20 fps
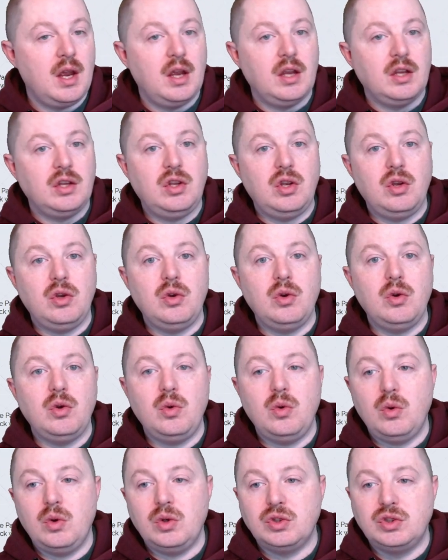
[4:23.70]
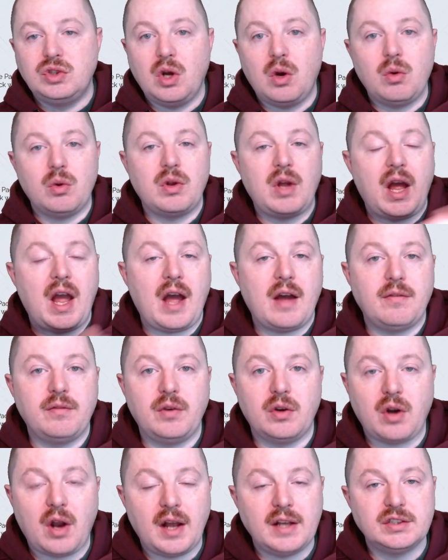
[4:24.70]
You don't have
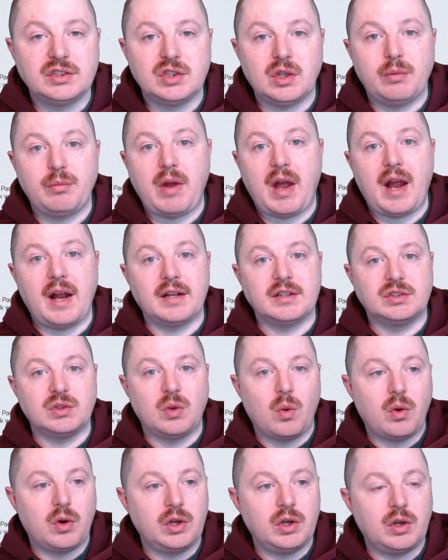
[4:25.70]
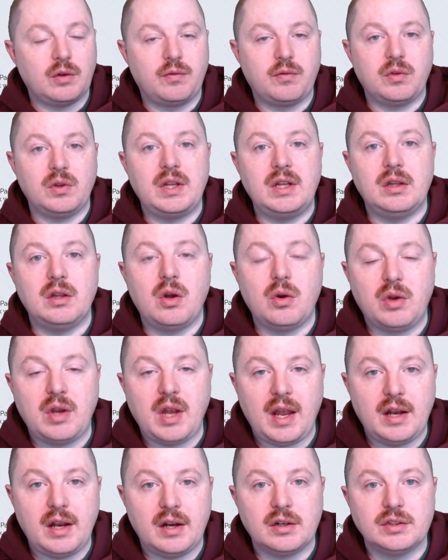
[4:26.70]
your ISO mags or your fleet
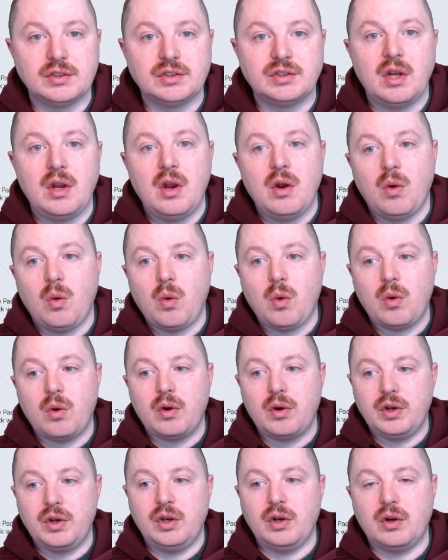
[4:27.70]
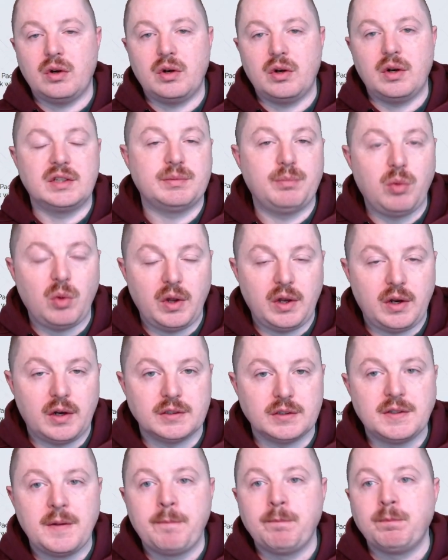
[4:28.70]
locators or your
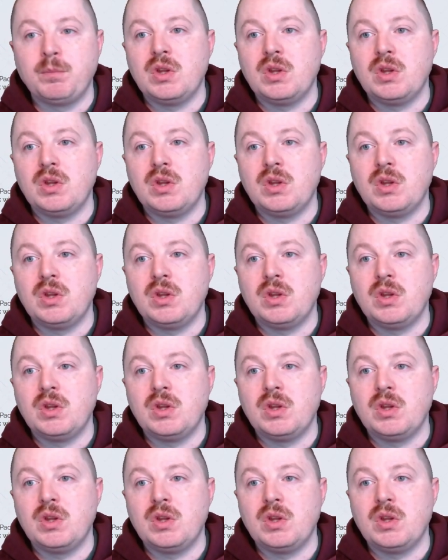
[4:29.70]
exploiters.